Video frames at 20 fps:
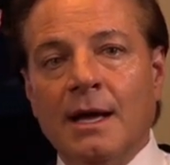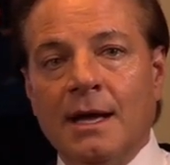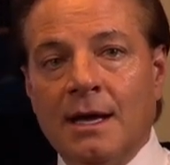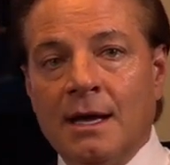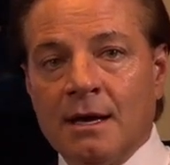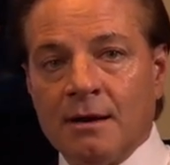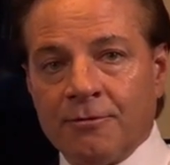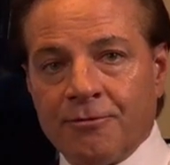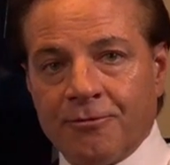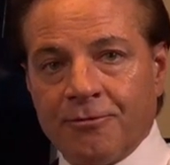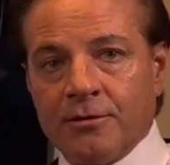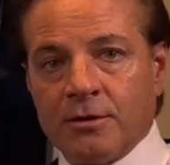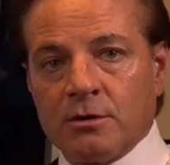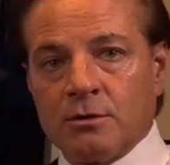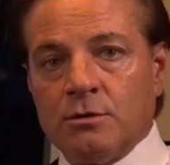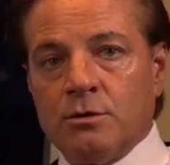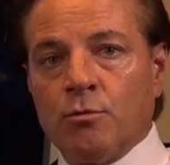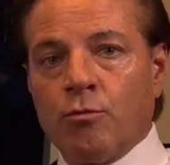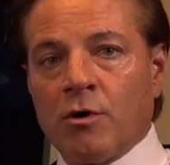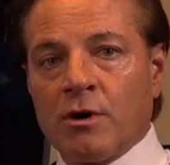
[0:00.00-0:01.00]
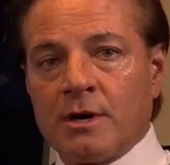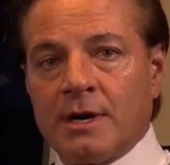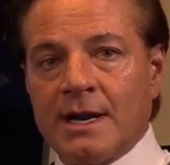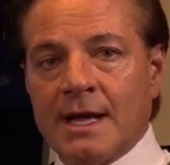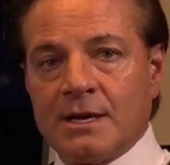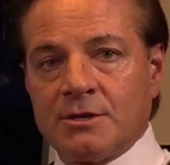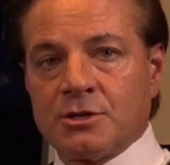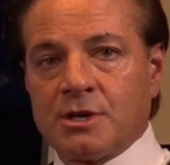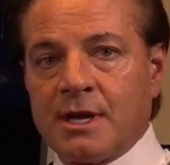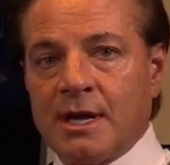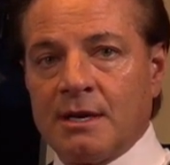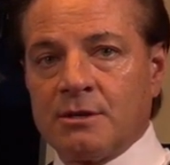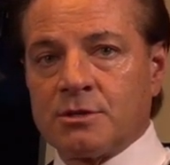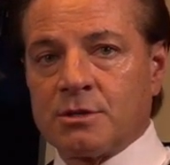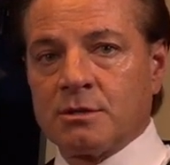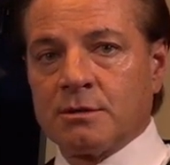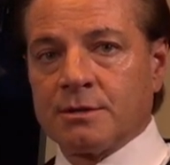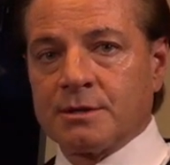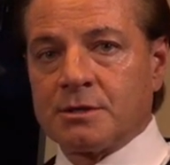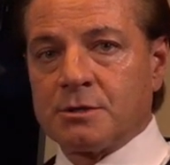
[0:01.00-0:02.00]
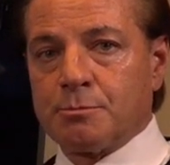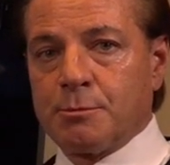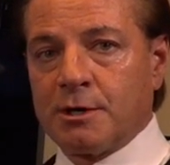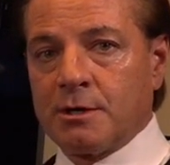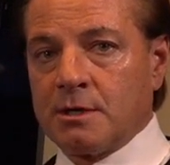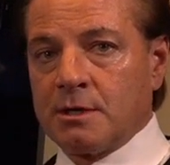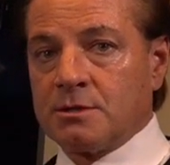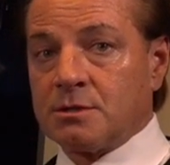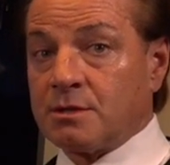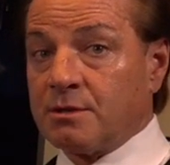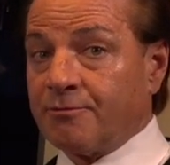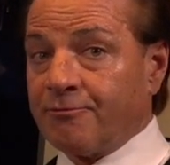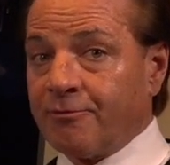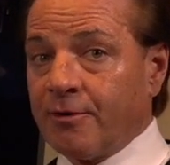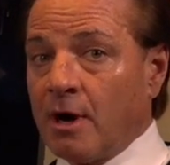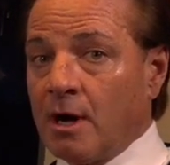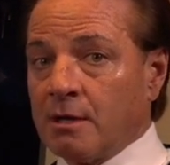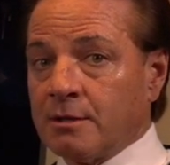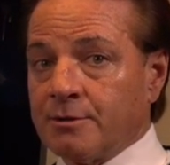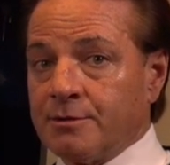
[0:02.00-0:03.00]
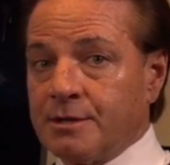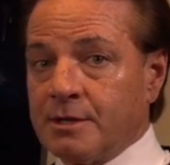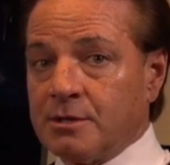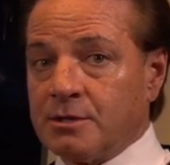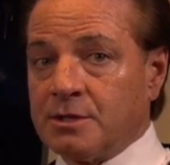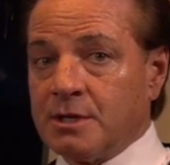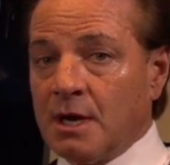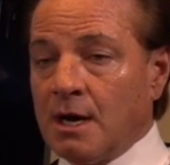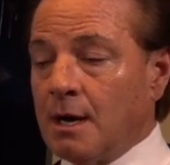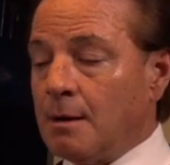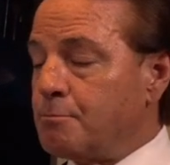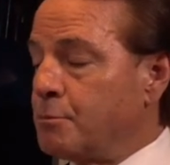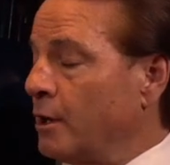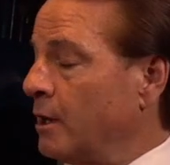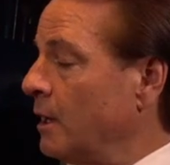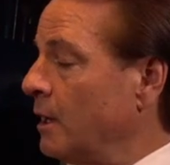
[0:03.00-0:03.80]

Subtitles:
If you want an educational experience to follow this up,